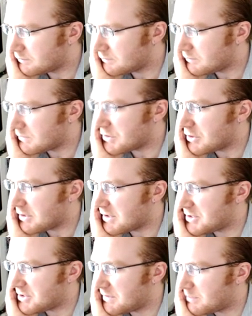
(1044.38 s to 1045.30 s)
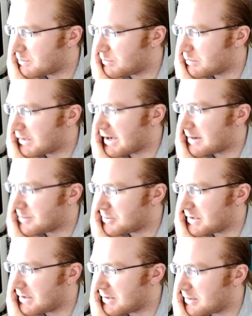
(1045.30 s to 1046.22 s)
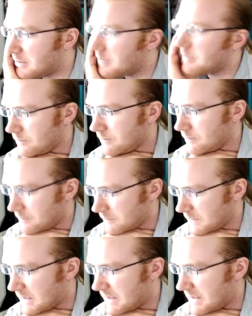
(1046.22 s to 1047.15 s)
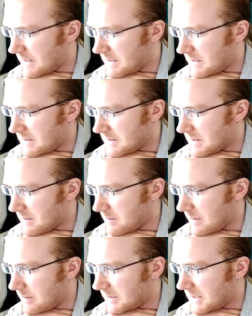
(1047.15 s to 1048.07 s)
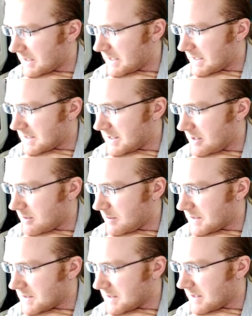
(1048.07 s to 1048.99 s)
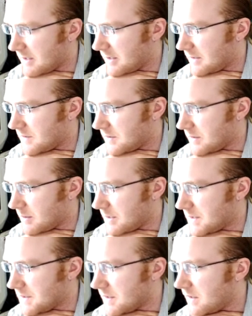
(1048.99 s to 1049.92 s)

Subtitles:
So I should have captured here. I think he's going to be able to connect here because then I only have 2 liberties.